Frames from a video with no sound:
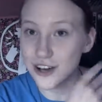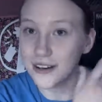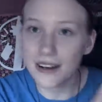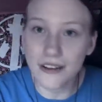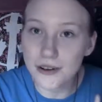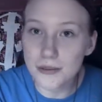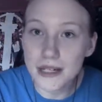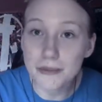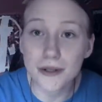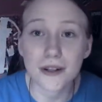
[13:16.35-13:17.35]
on other
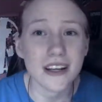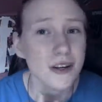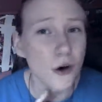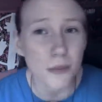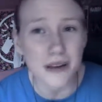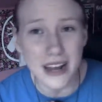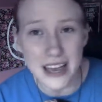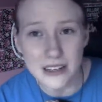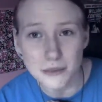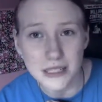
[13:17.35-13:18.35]
people and open
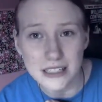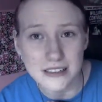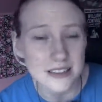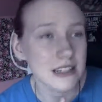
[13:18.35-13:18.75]
enemies.